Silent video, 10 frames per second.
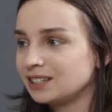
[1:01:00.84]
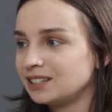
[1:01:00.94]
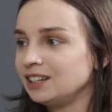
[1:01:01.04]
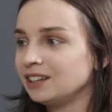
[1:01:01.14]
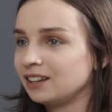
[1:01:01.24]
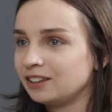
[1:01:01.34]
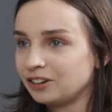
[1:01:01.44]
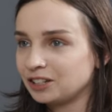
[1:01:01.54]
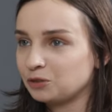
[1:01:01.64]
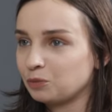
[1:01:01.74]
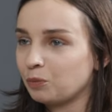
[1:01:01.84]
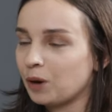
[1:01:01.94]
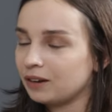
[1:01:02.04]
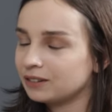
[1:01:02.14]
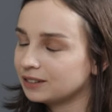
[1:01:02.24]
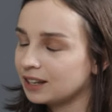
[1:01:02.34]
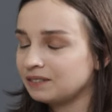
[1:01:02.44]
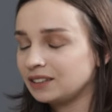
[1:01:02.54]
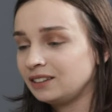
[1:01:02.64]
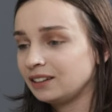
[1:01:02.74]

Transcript: I see that there is that,